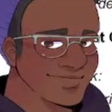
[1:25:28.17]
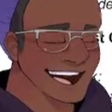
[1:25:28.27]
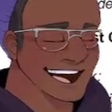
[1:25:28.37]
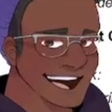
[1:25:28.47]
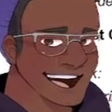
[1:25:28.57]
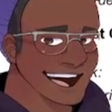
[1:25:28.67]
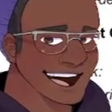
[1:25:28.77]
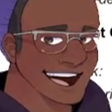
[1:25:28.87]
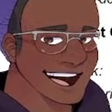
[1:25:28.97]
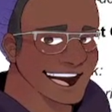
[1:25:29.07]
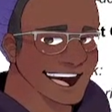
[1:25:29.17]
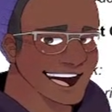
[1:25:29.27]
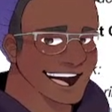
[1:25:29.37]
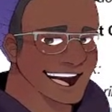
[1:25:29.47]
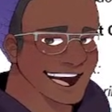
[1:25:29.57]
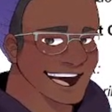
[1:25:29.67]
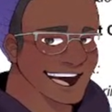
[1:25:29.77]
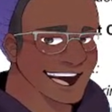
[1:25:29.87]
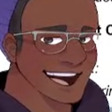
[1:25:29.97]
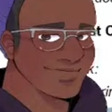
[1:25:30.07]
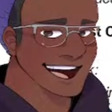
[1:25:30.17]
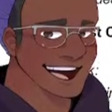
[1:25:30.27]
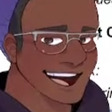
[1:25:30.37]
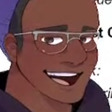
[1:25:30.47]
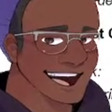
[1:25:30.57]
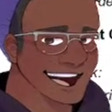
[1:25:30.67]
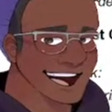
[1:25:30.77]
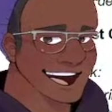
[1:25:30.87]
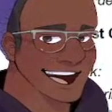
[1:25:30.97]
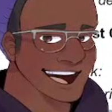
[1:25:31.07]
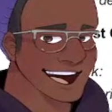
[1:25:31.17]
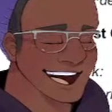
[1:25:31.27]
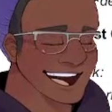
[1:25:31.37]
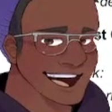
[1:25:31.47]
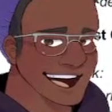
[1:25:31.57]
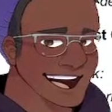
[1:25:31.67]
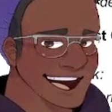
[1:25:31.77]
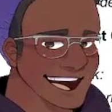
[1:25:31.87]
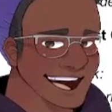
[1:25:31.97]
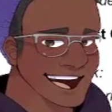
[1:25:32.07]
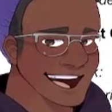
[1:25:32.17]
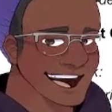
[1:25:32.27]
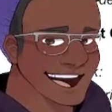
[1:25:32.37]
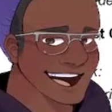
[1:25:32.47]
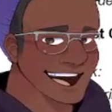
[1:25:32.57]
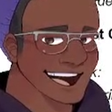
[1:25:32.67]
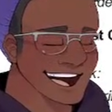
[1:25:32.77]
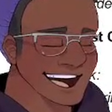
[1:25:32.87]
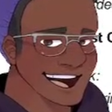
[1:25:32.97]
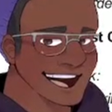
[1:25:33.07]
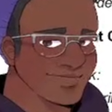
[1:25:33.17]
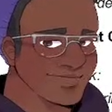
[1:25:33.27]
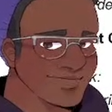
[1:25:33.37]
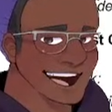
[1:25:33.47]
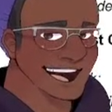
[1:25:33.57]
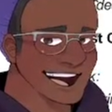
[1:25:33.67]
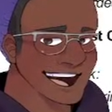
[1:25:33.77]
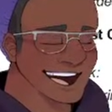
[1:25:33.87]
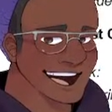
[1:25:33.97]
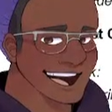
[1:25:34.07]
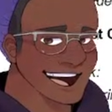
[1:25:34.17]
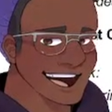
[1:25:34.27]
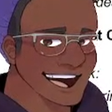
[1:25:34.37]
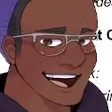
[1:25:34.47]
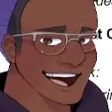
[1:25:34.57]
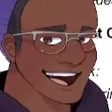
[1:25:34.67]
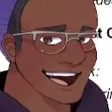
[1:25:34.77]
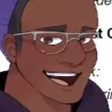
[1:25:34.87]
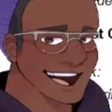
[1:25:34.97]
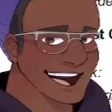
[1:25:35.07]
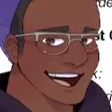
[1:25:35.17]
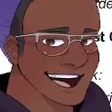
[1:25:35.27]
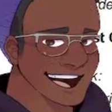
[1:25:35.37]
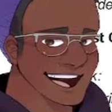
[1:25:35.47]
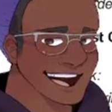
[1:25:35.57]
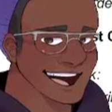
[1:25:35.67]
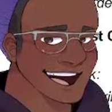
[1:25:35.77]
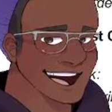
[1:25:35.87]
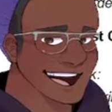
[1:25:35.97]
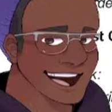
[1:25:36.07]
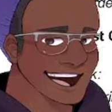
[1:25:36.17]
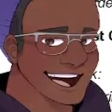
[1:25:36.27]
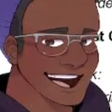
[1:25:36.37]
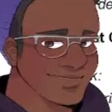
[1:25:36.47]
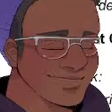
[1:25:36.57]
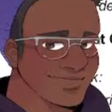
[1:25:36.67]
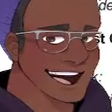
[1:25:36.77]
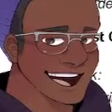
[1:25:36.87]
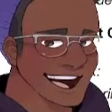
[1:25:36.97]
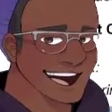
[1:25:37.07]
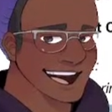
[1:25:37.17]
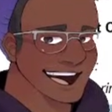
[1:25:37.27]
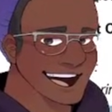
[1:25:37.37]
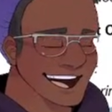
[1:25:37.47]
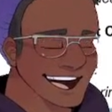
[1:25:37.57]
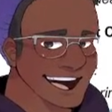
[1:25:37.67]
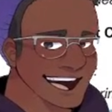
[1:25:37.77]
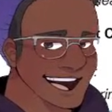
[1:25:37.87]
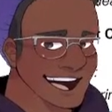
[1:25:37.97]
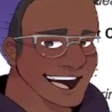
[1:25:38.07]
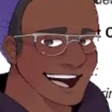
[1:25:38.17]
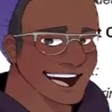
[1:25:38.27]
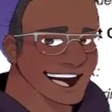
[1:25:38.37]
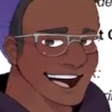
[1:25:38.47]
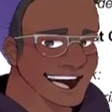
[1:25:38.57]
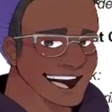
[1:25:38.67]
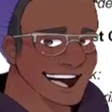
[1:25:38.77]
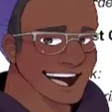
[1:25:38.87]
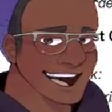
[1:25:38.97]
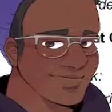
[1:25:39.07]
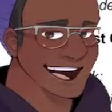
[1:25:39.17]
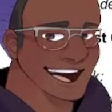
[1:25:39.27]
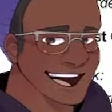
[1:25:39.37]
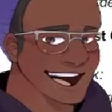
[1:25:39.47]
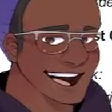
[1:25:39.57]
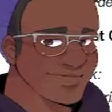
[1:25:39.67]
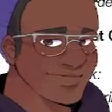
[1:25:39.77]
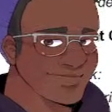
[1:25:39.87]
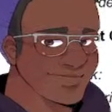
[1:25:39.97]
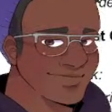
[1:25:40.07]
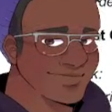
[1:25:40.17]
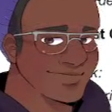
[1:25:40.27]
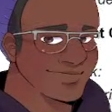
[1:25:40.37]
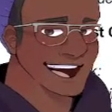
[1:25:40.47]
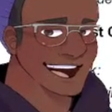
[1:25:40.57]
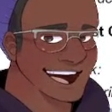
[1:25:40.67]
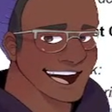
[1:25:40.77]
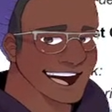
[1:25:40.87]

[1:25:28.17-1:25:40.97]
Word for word: I'll get to that question in a second, Hika. When I was speaking to Webtoon, they said this. The reason they take these rights is because people who print merch, like made by Hello or like all the